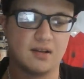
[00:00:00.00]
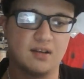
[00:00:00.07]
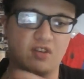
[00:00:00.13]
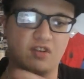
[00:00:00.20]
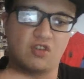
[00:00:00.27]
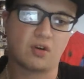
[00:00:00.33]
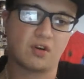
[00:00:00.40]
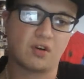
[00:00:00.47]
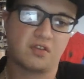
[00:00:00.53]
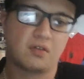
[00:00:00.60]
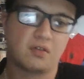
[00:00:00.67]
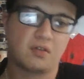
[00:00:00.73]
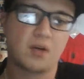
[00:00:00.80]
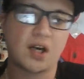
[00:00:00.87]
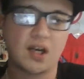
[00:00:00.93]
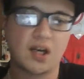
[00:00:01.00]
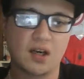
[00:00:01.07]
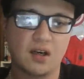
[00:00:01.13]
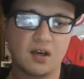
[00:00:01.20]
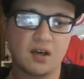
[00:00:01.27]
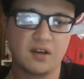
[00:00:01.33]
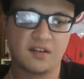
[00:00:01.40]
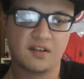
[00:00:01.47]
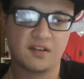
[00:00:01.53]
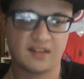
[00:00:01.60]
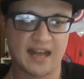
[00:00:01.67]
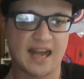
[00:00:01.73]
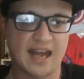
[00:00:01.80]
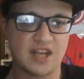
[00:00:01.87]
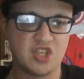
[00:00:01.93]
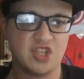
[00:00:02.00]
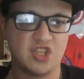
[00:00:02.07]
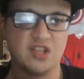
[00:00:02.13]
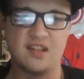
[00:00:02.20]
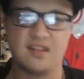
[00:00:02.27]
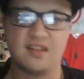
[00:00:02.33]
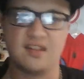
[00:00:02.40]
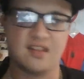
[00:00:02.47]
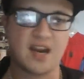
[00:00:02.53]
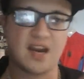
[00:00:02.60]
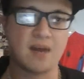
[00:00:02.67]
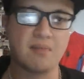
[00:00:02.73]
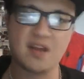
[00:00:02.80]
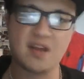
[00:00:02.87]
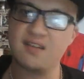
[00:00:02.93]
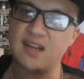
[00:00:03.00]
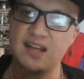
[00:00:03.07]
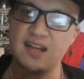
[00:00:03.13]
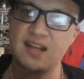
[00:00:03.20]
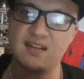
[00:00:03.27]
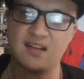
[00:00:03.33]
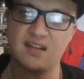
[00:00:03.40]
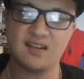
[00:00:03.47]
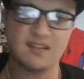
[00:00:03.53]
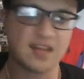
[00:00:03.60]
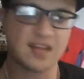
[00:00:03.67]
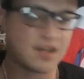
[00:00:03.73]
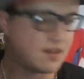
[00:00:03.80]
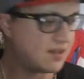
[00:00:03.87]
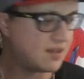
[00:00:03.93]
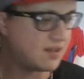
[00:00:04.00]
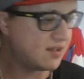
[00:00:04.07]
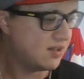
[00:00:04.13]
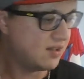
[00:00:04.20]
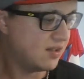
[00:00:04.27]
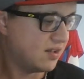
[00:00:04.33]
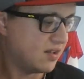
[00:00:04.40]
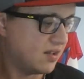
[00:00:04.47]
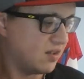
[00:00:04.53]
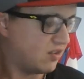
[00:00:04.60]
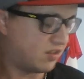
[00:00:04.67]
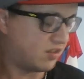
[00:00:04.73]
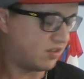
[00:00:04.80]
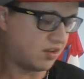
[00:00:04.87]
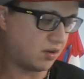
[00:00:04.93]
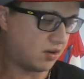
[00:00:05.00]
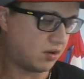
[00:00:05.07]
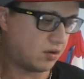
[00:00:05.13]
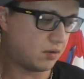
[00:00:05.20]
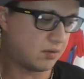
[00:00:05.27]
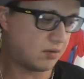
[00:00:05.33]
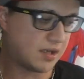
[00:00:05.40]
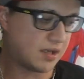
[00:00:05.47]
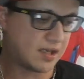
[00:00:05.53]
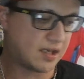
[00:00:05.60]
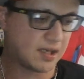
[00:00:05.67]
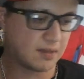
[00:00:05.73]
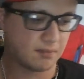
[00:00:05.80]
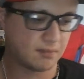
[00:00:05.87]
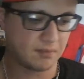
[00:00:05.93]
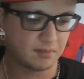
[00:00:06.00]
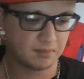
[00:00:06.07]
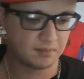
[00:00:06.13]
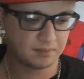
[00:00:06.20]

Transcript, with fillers: sorcerer slash therapist, I guess you can say. So um,